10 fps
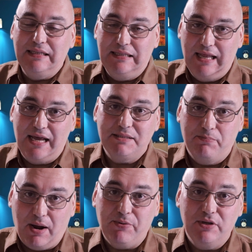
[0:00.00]
that's
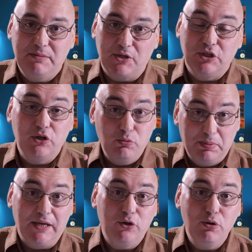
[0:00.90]
property inspection that you're
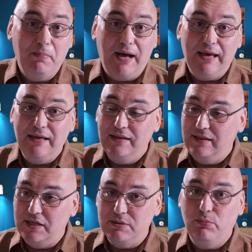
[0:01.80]
planning to buy,
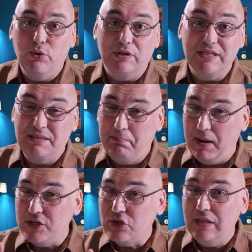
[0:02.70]
that's important.
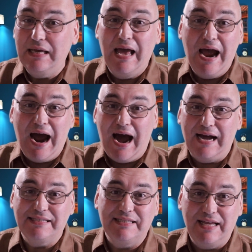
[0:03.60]
Especially
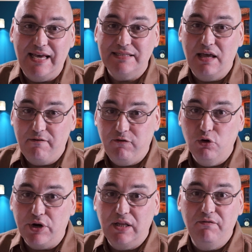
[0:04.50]
hot states like
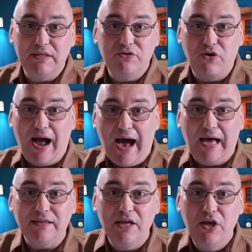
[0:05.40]
Florida, where it's
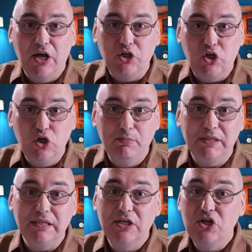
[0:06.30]
hot and
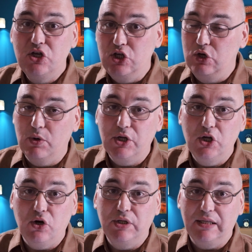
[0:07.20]
humid, you want to
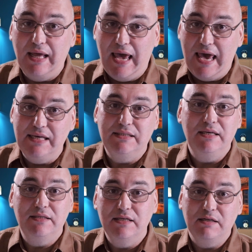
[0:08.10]
know that AC
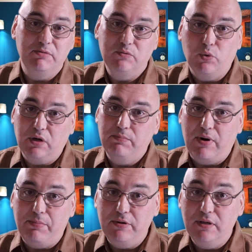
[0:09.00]
system is working
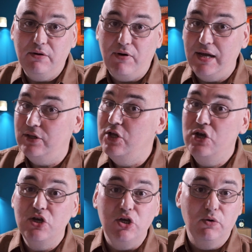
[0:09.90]
properly, right?
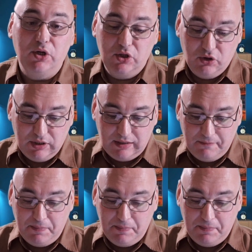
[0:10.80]
You want to know that